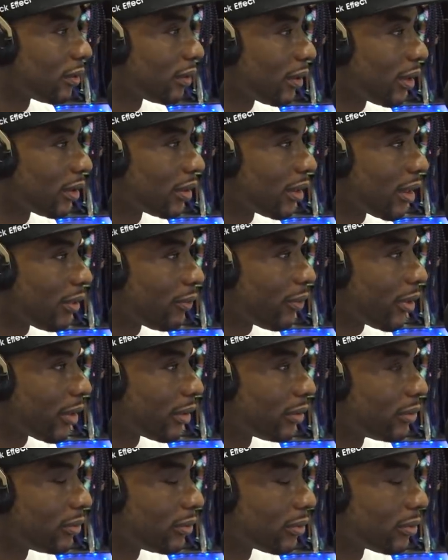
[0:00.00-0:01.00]
uh, end of that
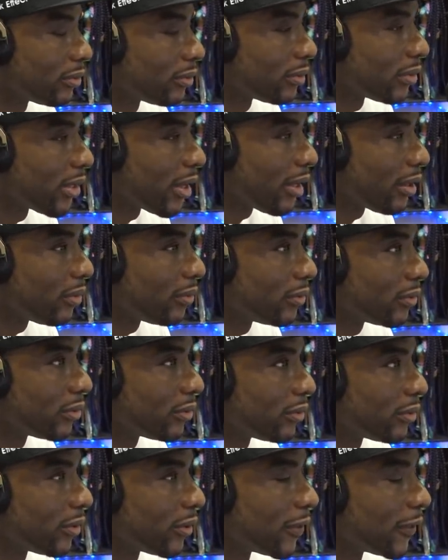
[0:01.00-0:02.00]
record too. Salute to Larry Hoover
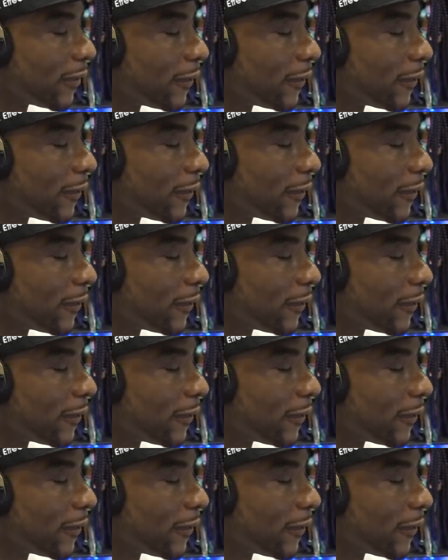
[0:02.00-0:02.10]
Jr.